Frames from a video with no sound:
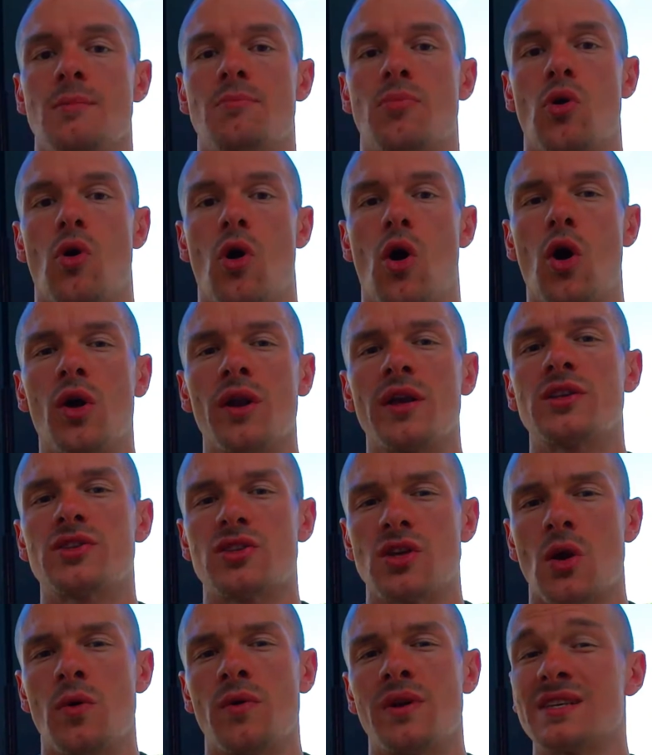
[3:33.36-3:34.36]
but on
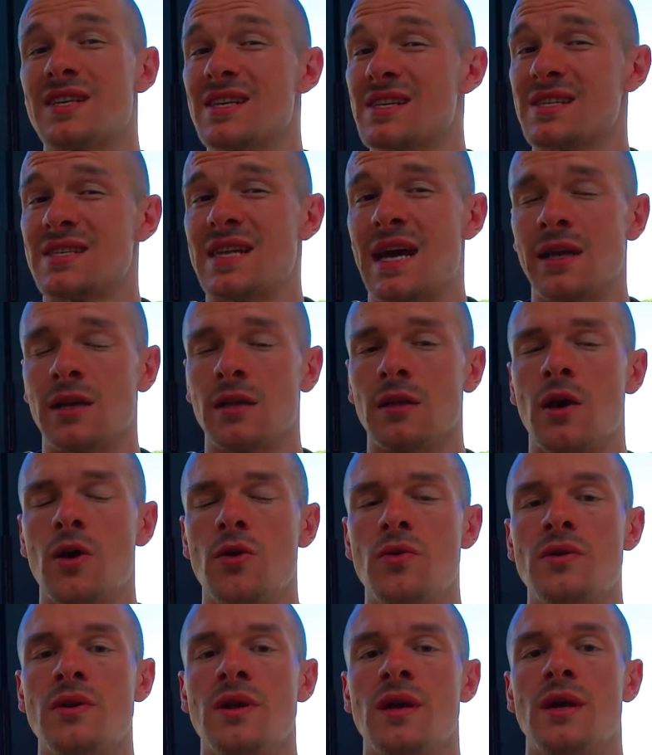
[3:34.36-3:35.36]
its own as a
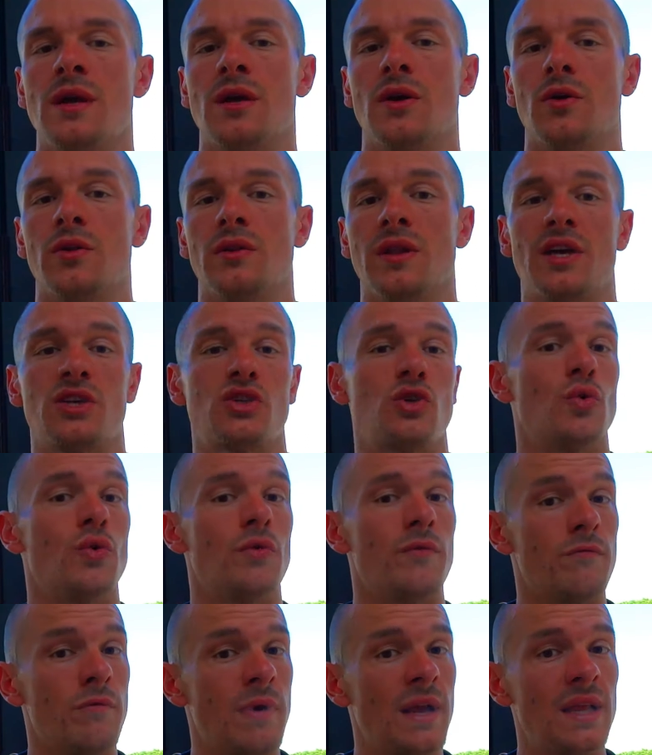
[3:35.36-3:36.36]
standalone, unless
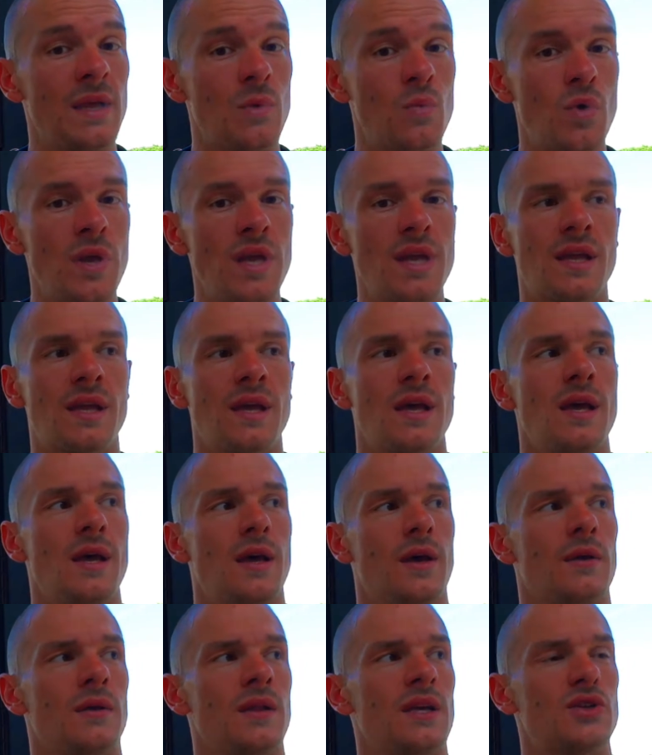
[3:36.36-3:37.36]
you're really weak
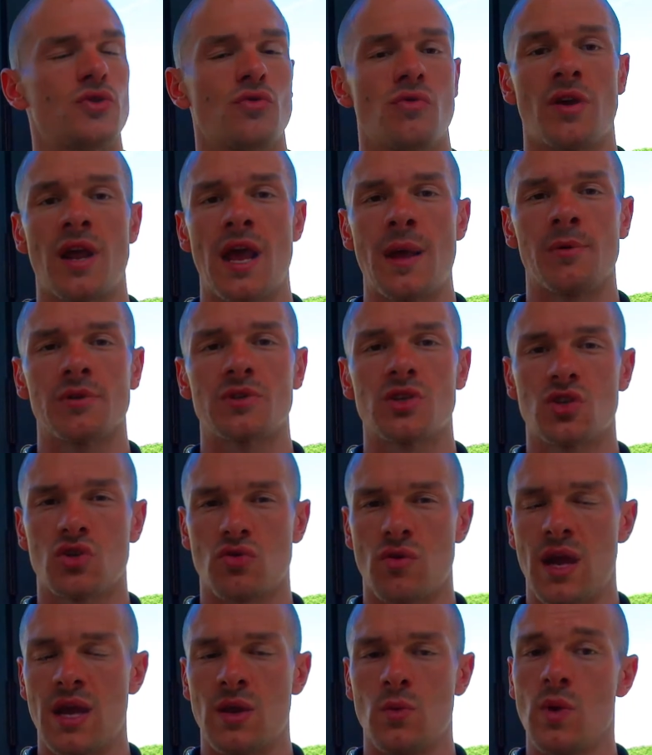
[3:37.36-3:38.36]
and unless you're unable to
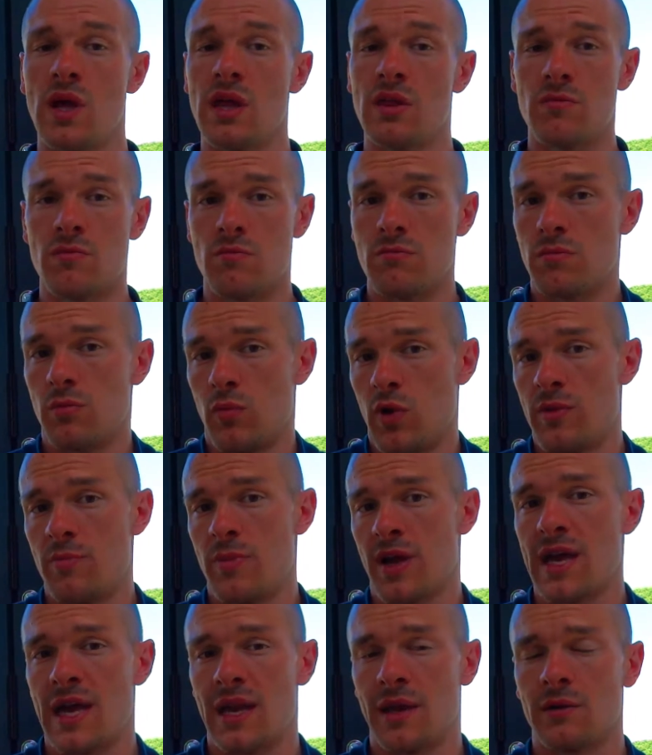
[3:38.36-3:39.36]
train with
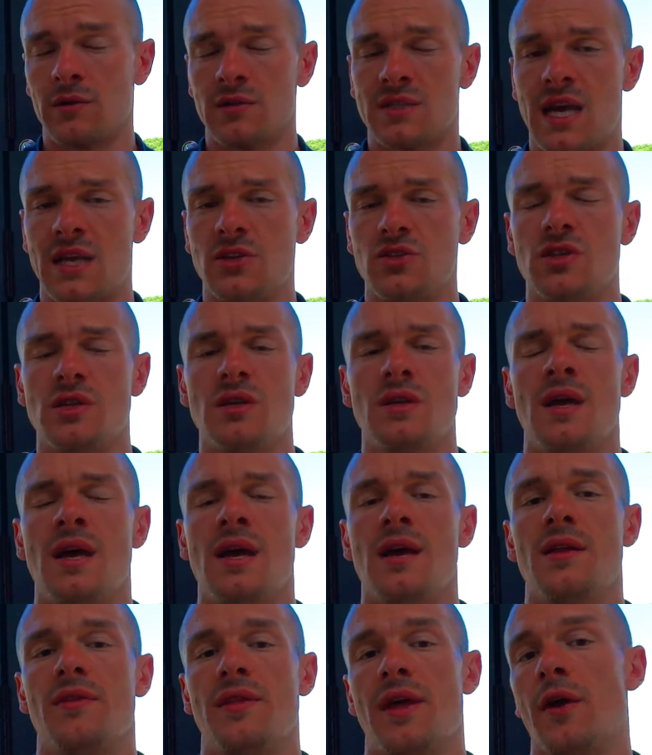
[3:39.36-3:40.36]
mechanical tension,
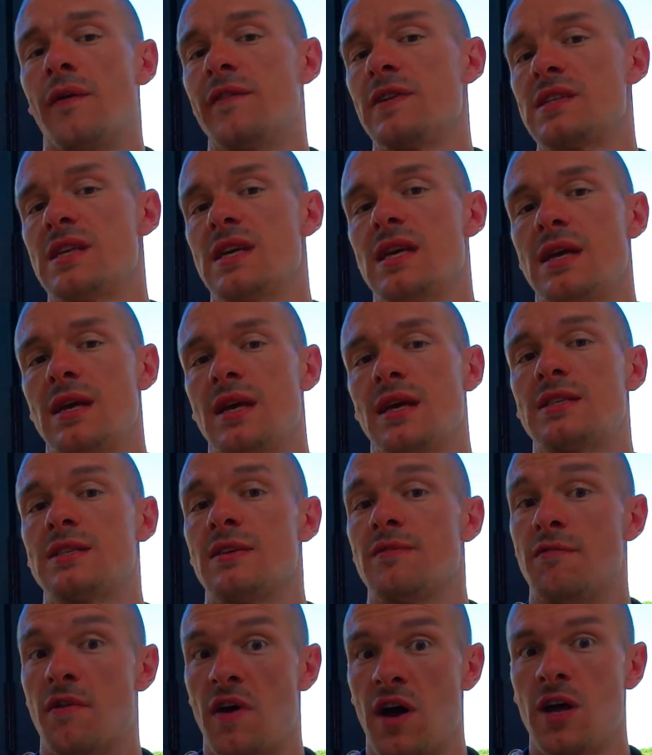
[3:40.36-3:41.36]
then obviously
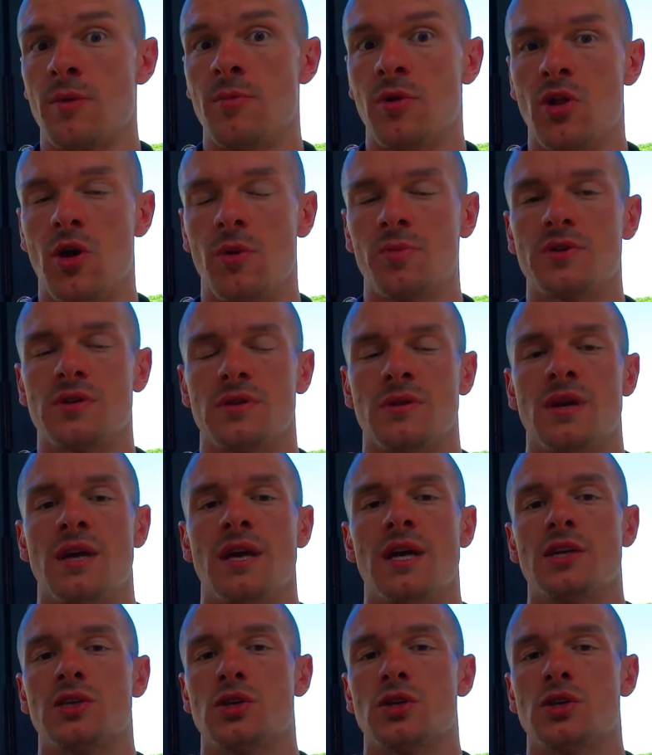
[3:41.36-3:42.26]
it's a viable option.